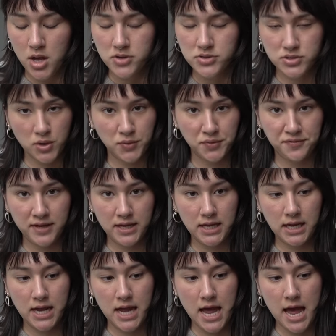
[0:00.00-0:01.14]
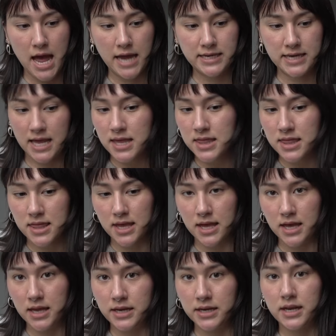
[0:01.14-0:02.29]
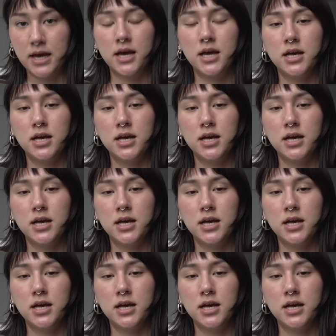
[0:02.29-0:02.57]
Sophie and Nathan,